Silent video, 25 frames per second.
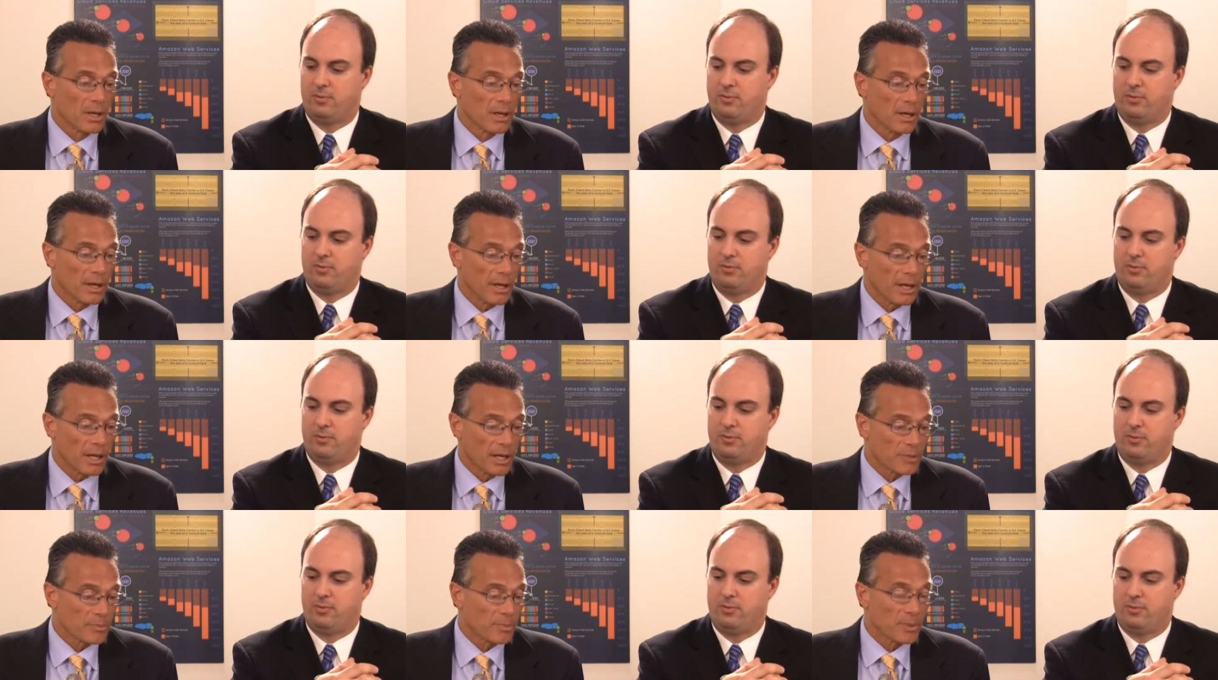
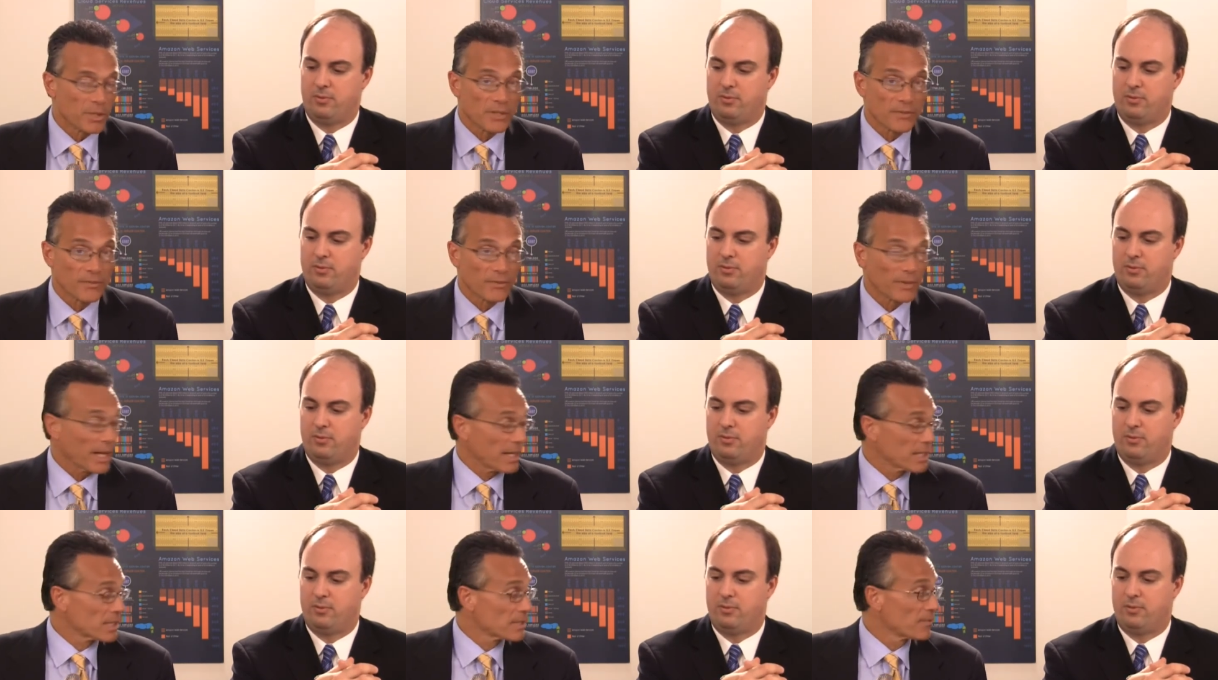Speaker 1: HP's
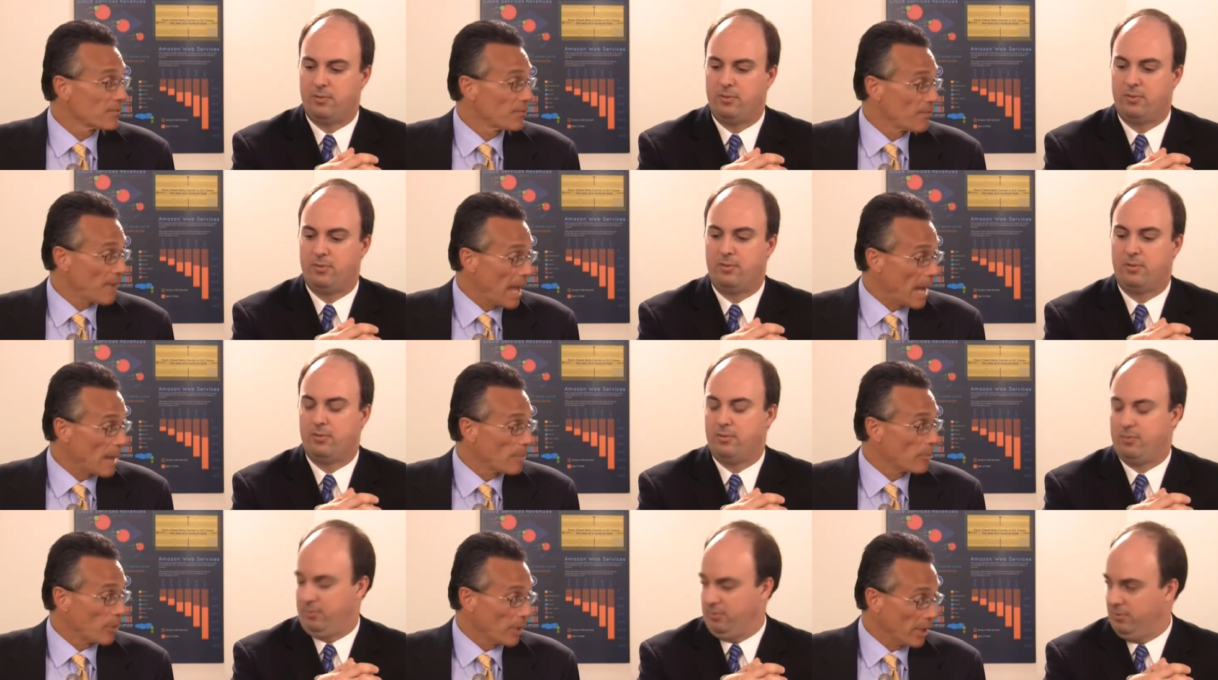Flex
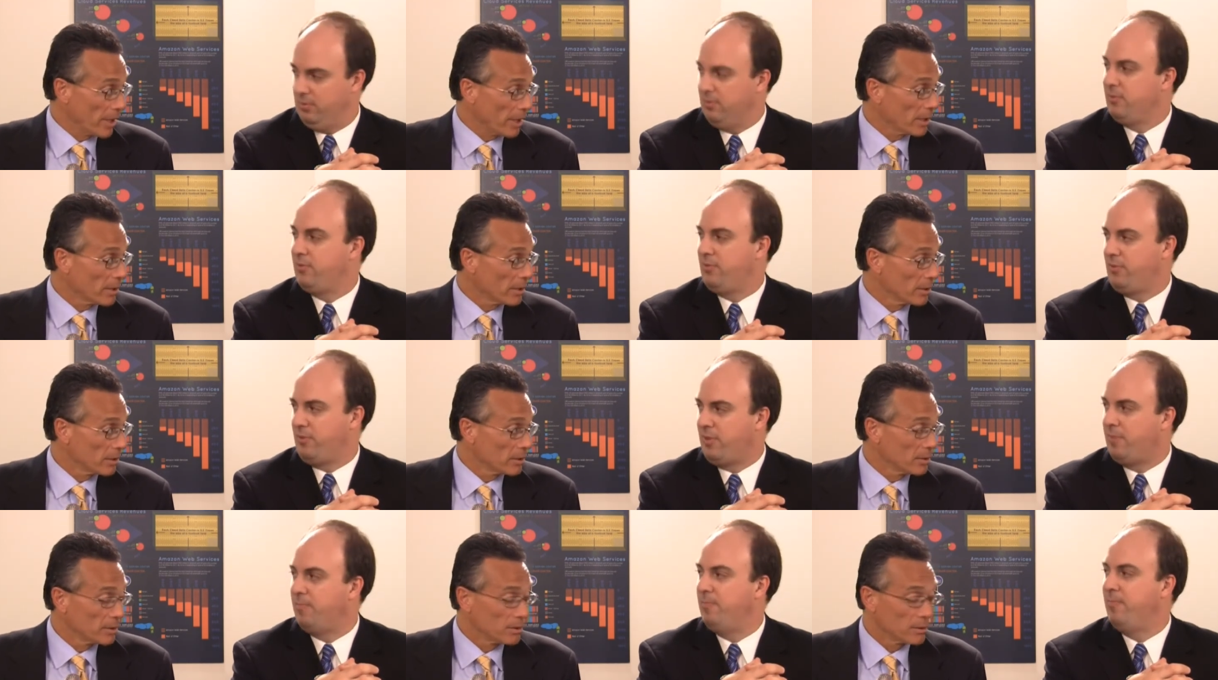
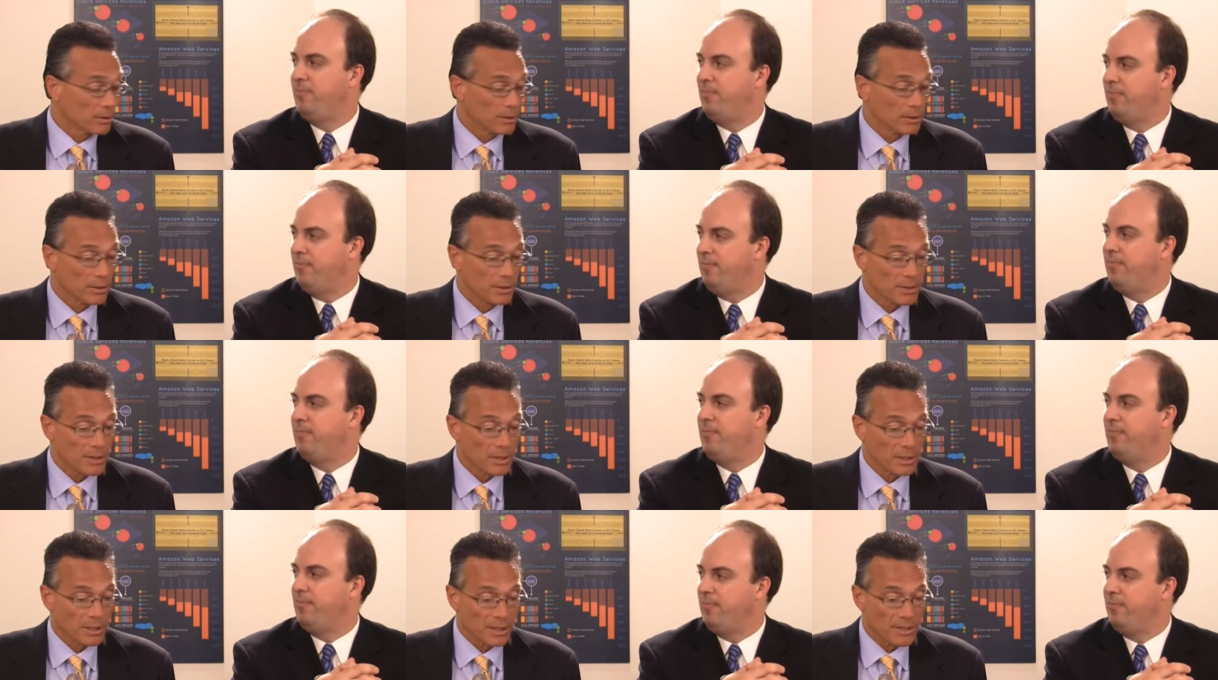Fabric yep.
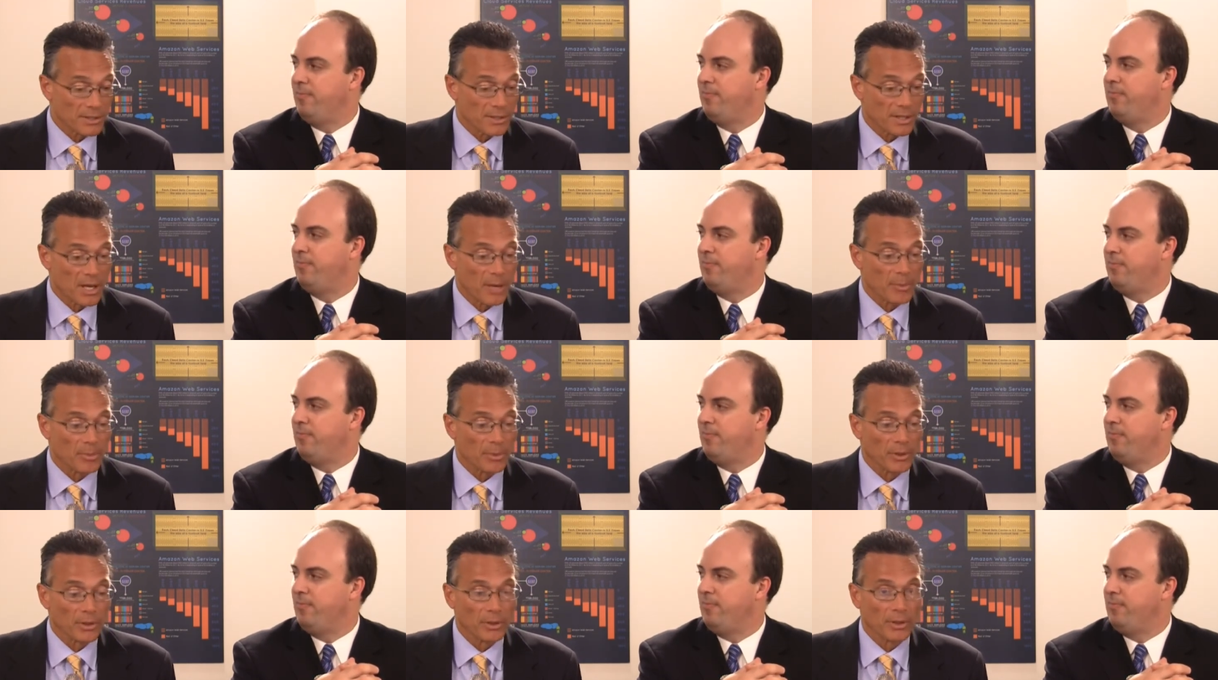is an
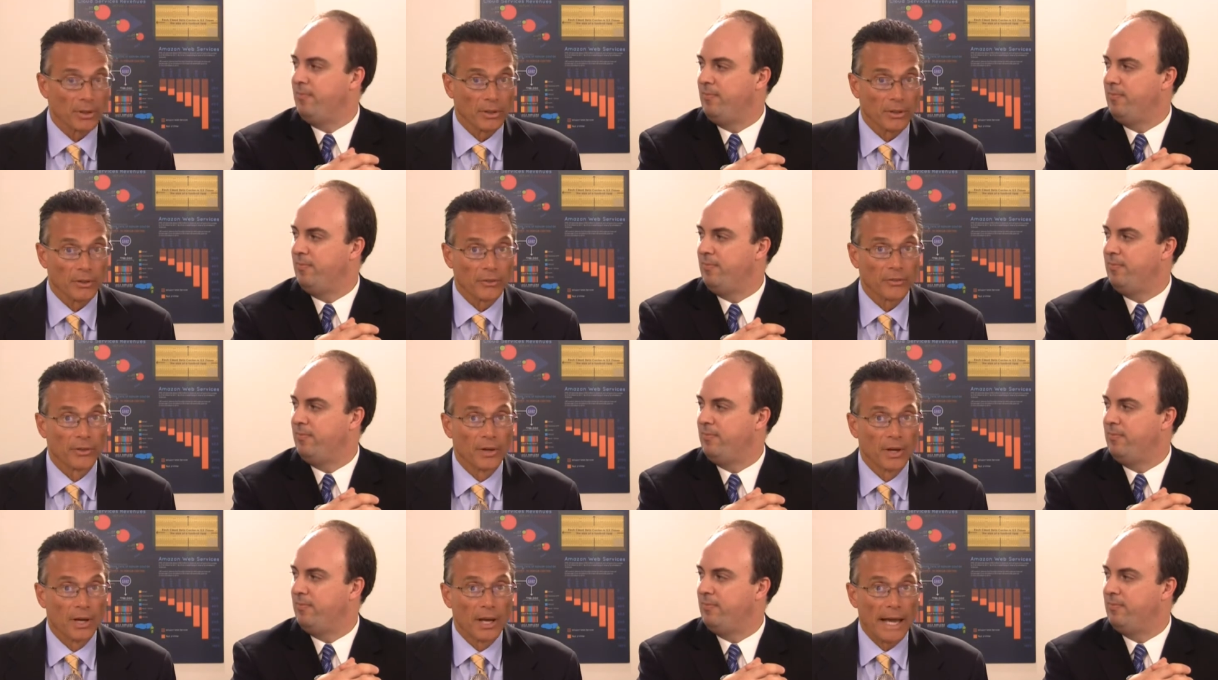example
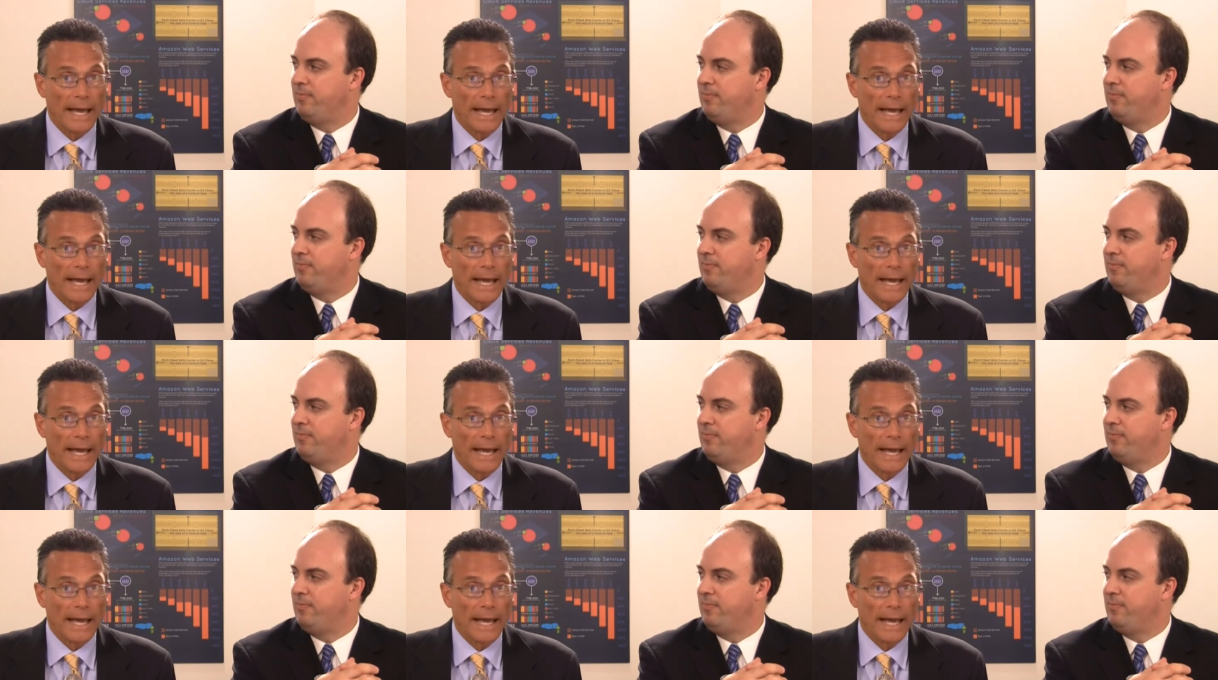of